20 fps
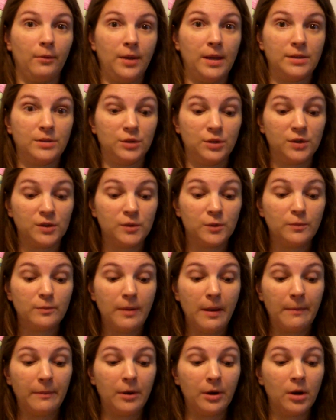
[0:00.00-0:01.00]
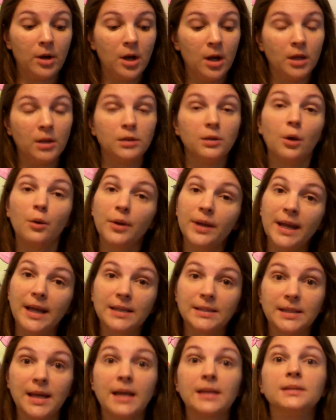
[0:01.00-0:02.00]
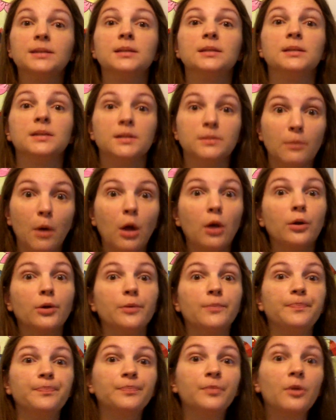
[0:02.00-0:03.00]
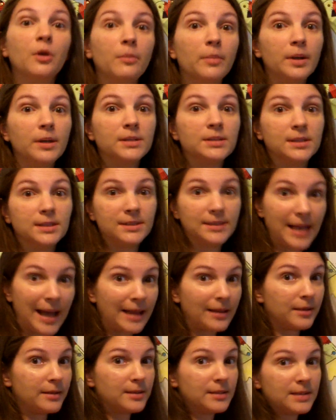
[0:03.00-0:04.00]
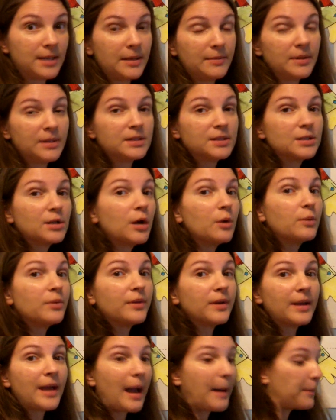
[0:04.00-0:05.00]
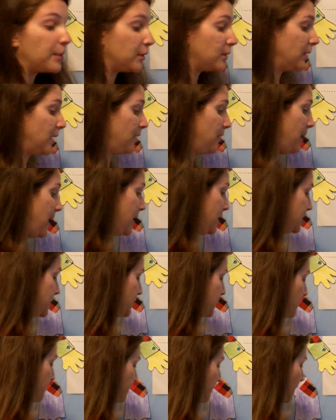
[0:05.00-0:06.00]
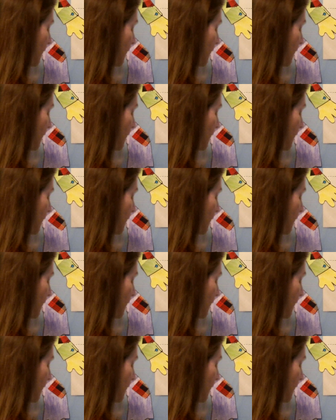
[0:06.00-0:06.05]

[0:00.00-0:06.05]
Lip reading: Okay, so just remember, lowercase s is smaller, but it's exactly the same. Let's start with the capital letter S.